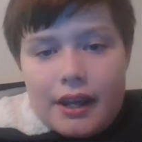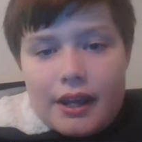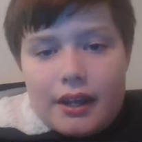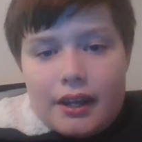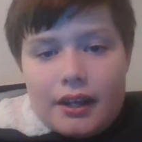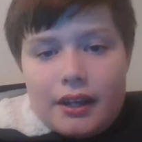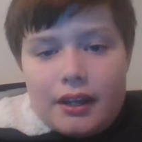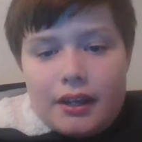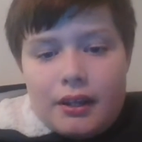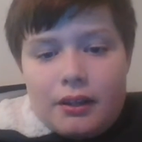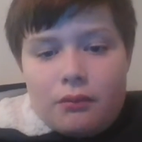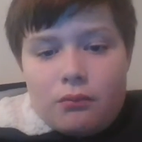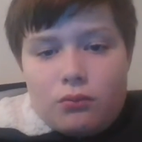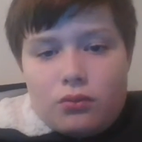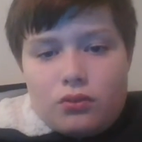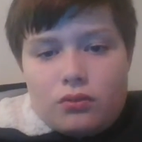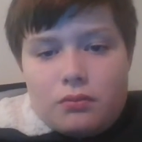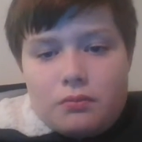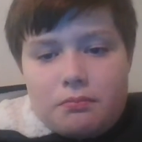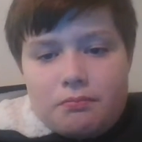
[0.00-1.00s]
He,
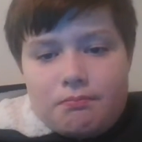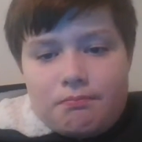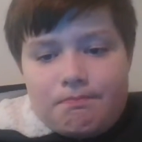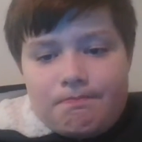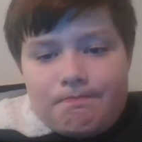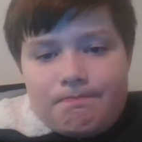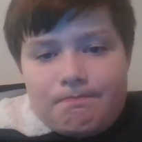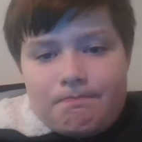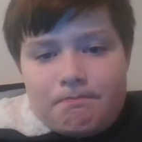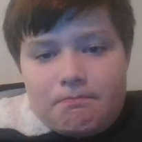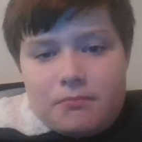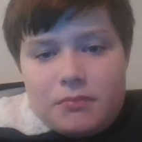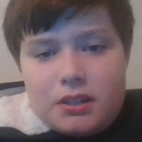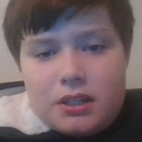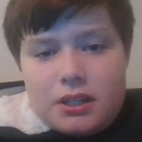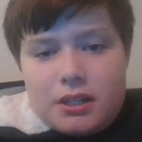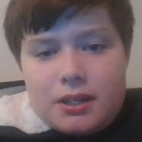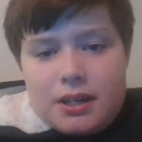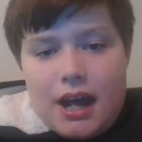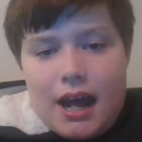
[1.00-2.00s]

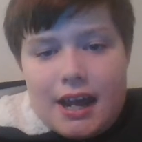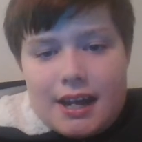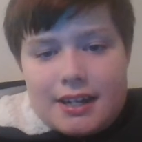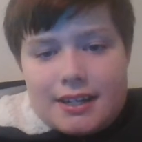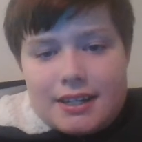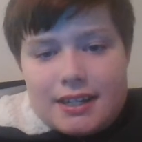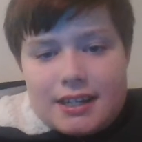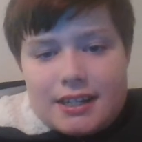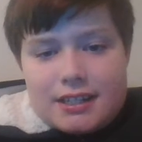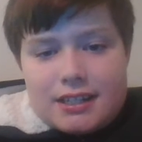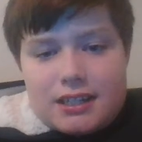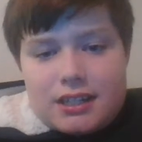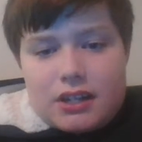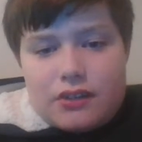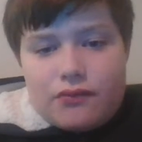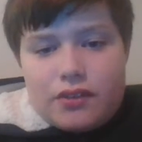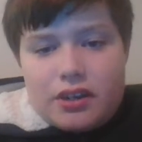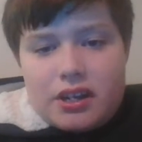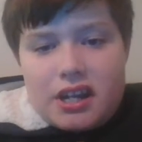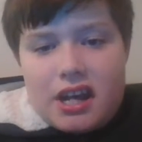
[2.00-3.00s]
in
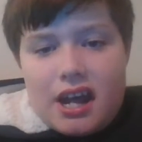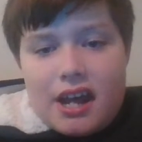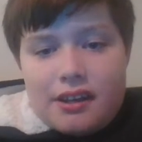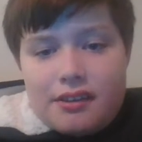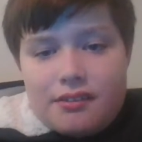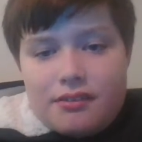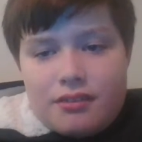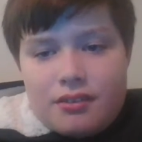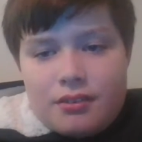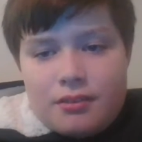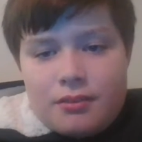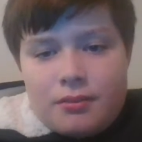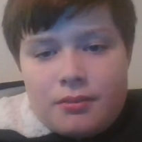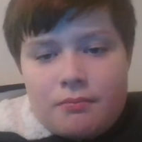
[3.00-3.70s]
1878,